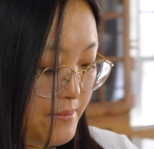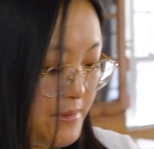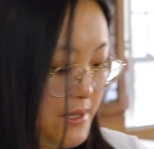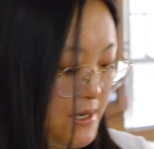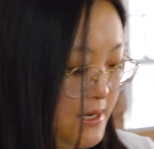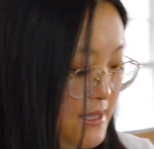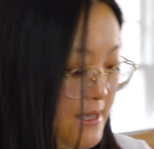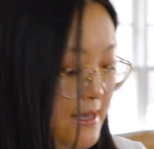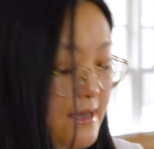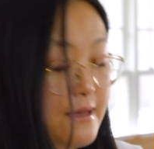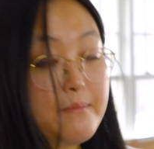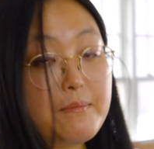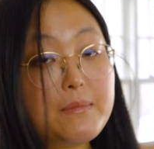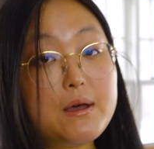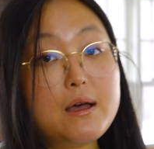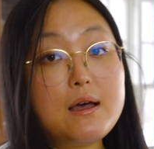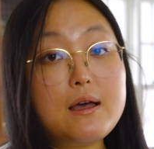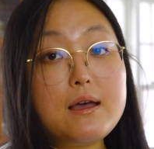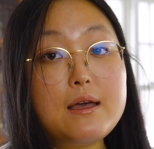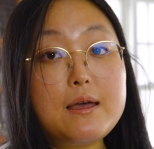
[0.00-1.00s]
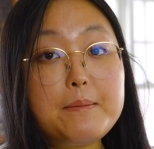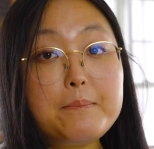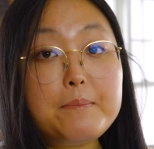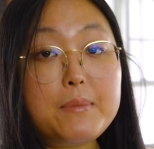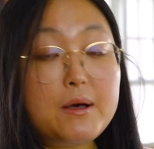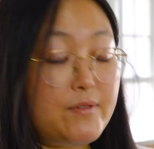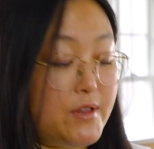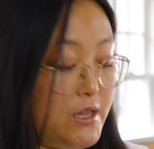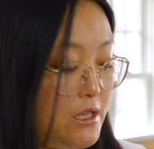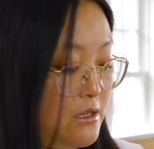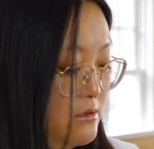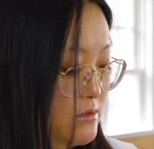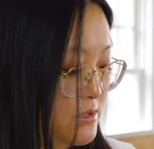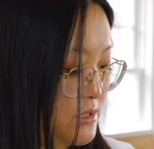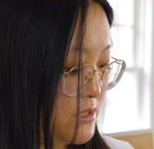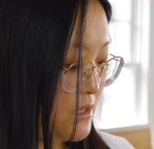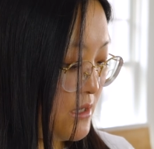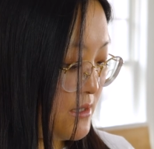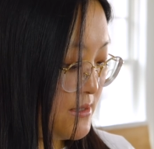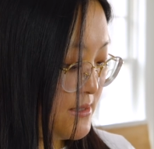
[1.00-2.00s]
I'm gonna get my buffalo
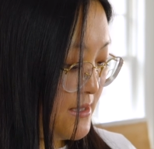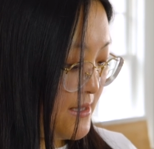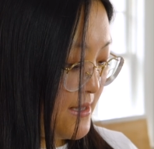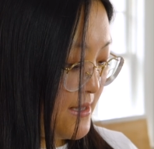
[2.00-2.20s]
sauce